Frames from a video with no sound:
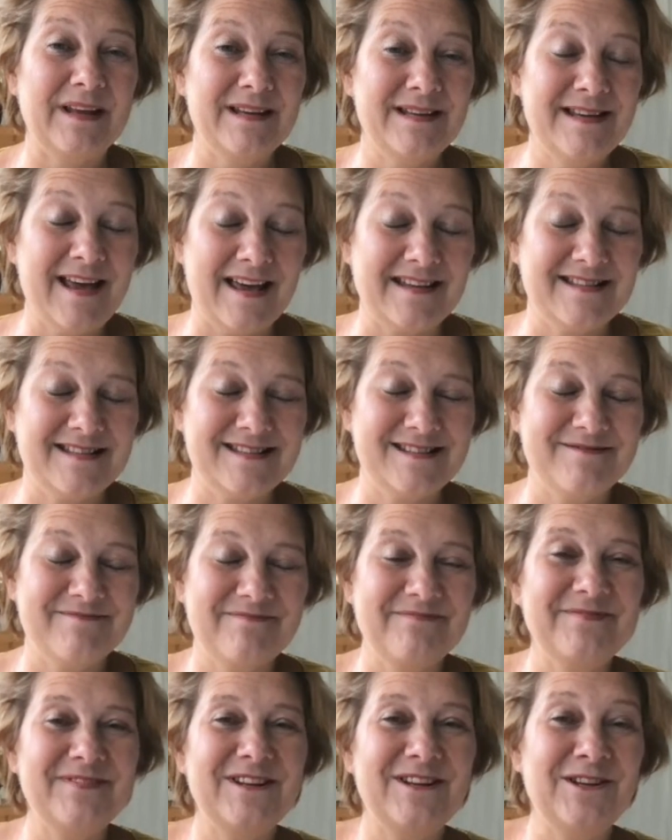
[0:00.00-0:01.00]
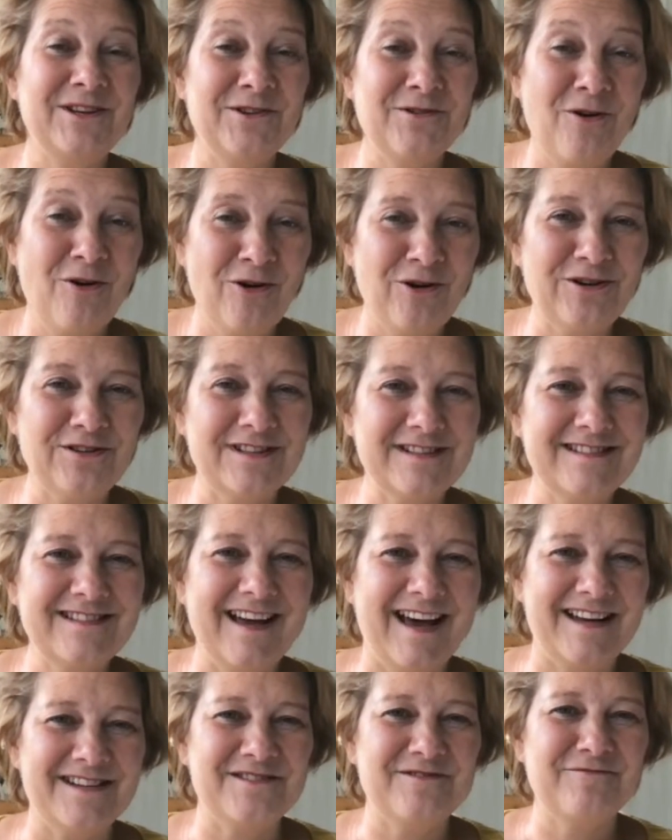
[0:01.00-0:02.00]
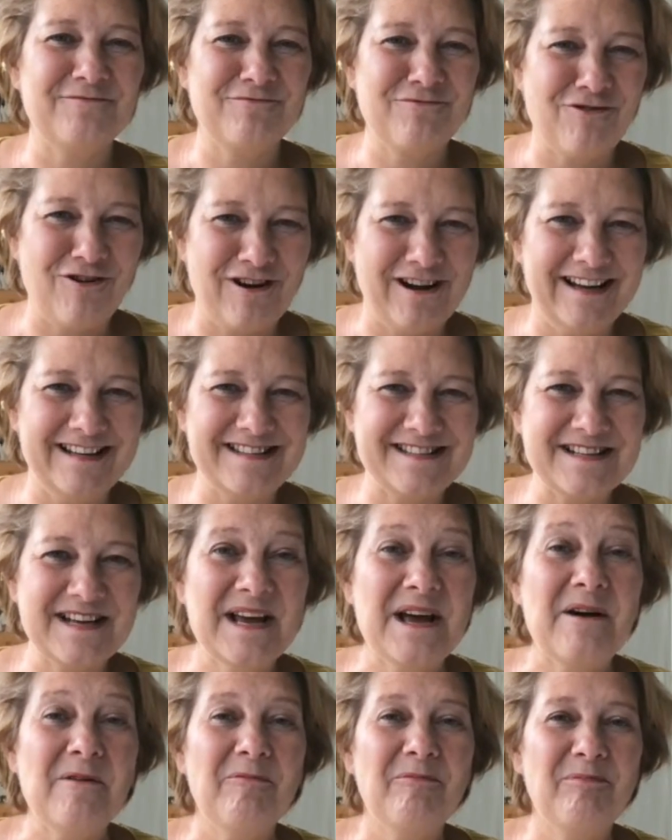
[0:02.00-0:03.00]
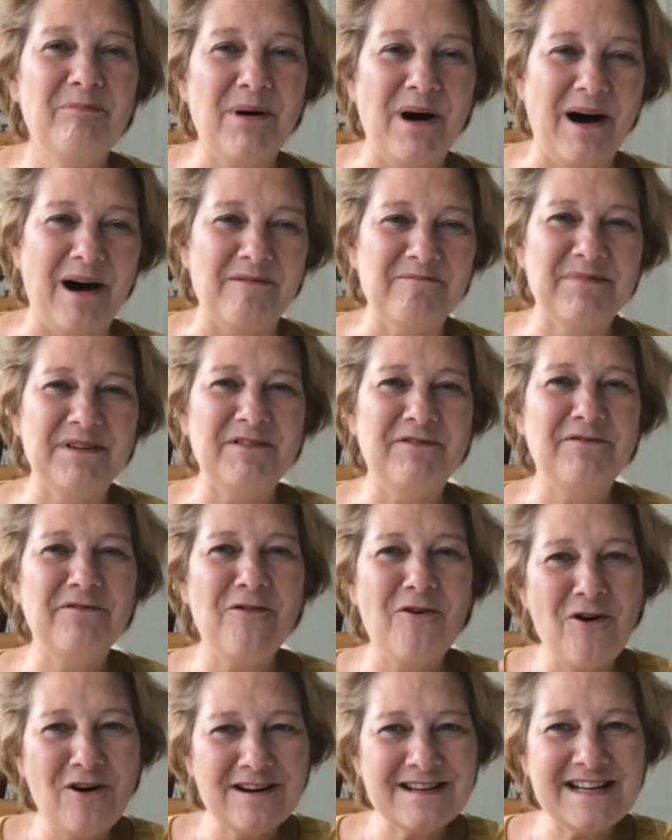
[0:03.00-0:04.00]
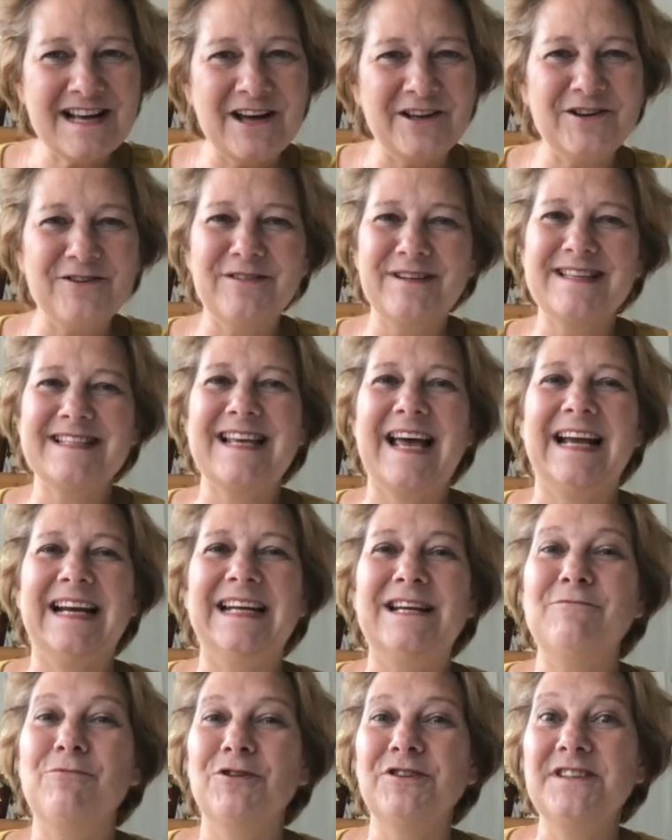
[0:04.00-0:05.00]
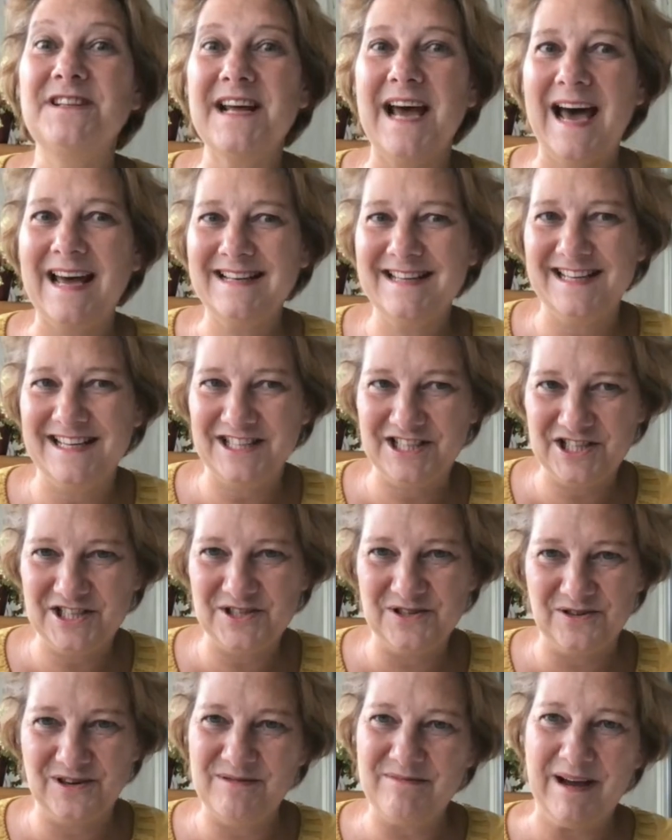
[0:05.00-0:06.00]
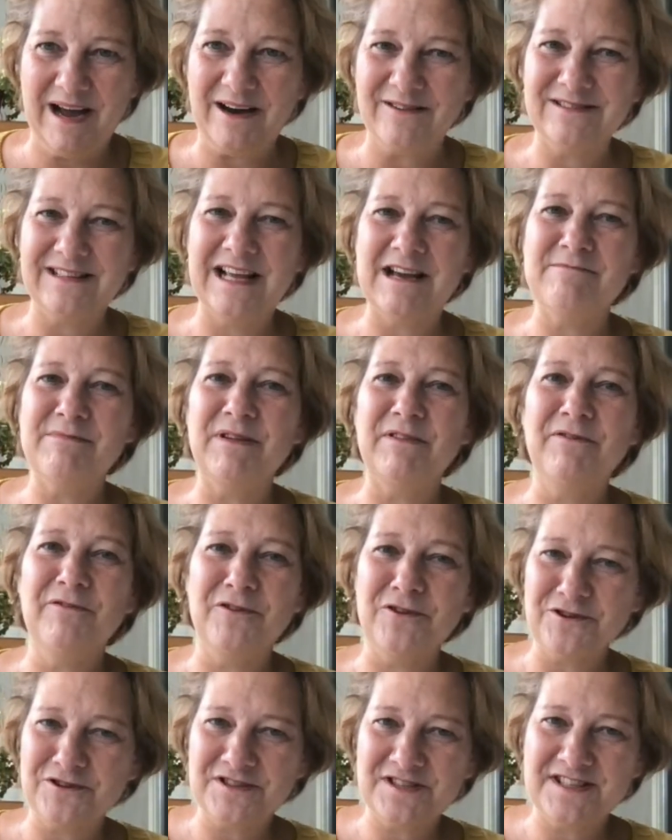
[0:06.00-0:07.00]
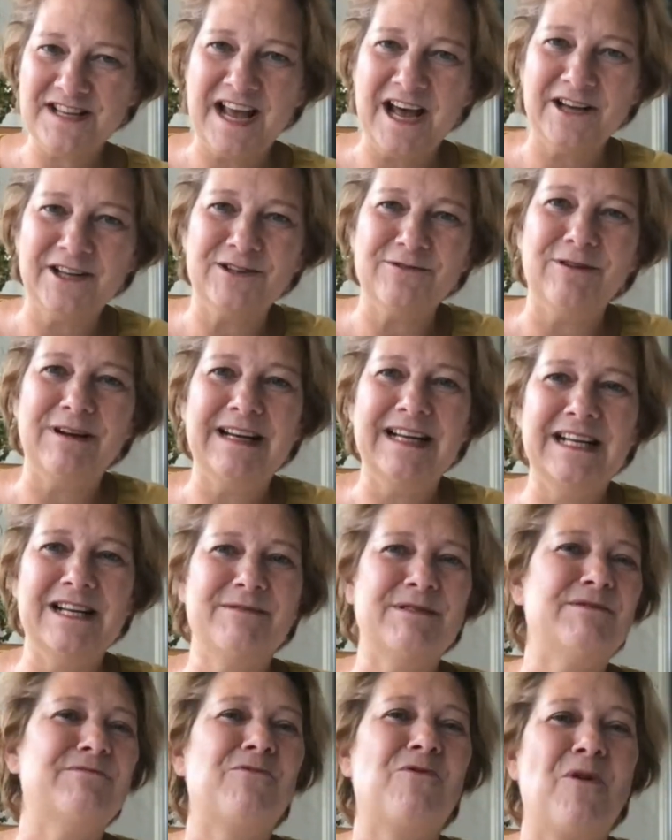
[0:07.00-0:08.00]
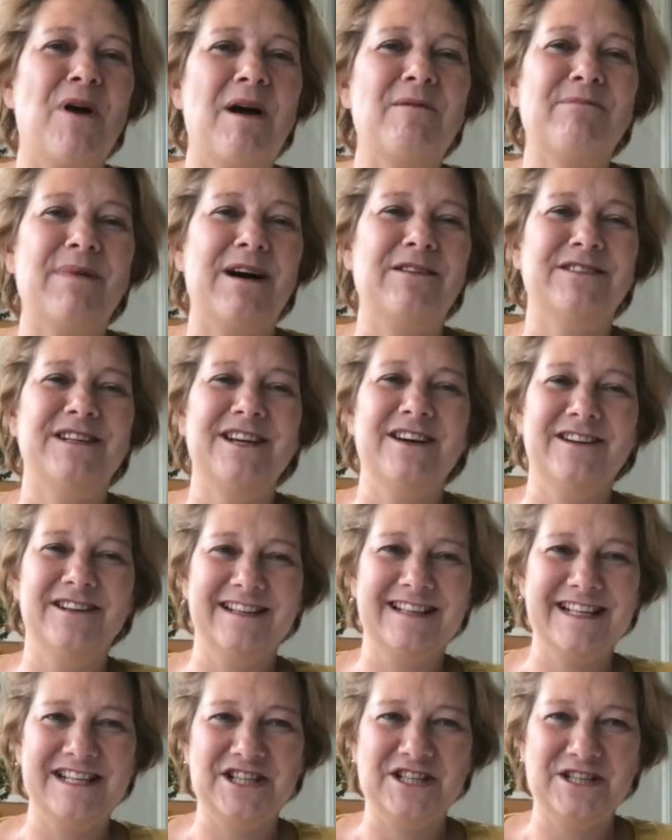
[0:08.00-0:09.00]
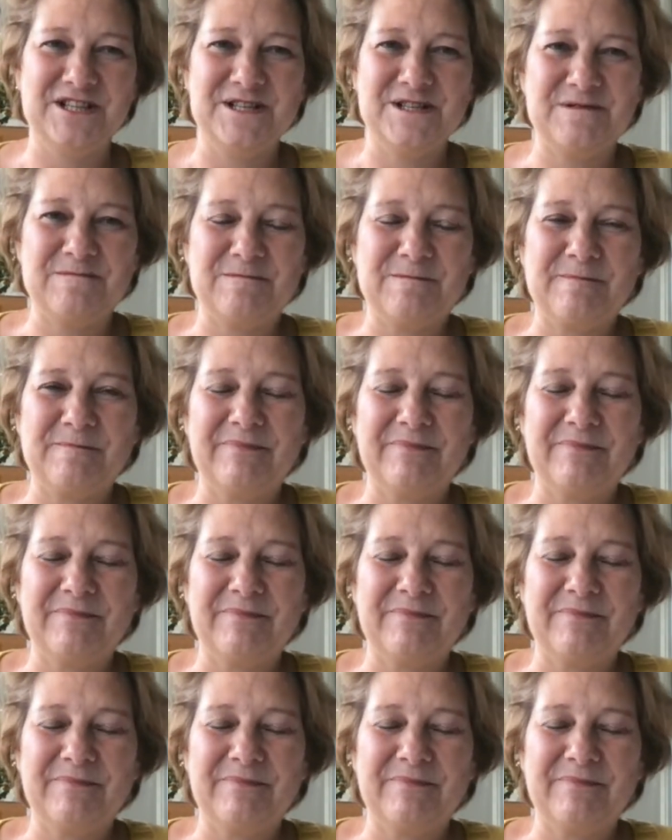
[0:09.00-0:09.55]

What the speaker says: Yes, you heard that right. But before I tell you exactly what that dish is all about, let me first tell you a little bit more about the other dishes.